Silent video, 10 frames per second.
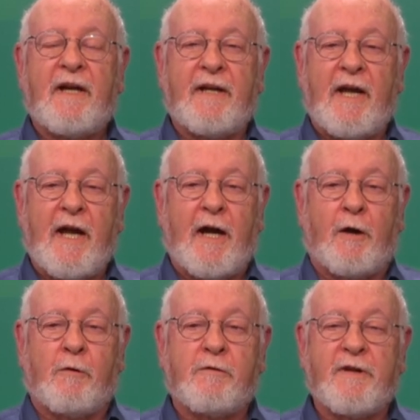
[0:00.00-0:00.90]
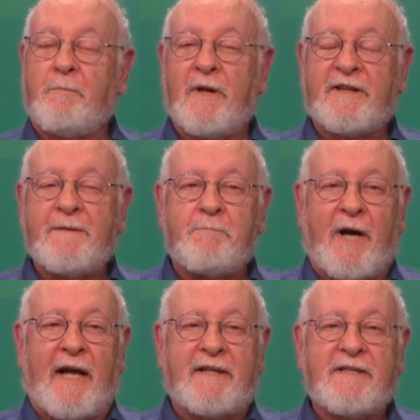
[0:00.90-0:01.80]
and how the melting
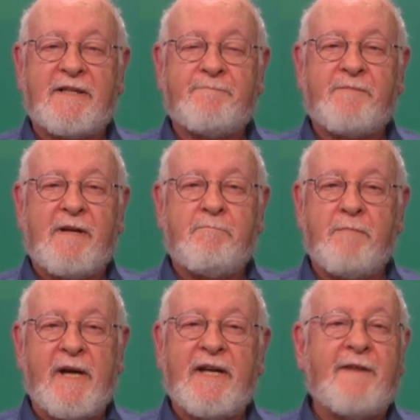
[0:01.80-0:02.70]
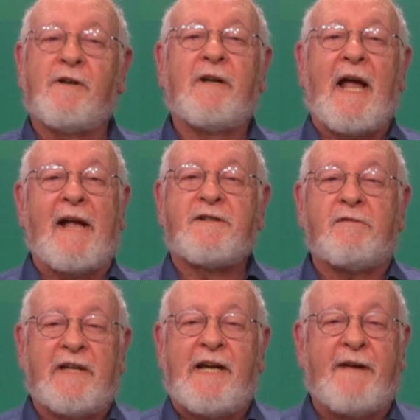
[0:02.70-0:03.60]
pot may never
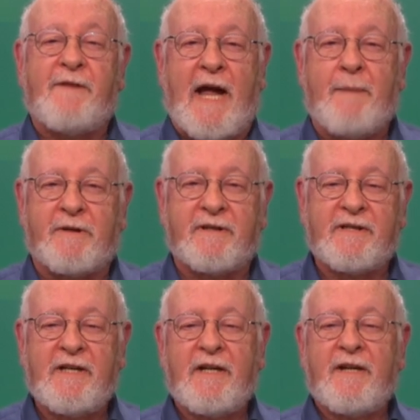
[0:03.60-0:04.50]
actually have happened,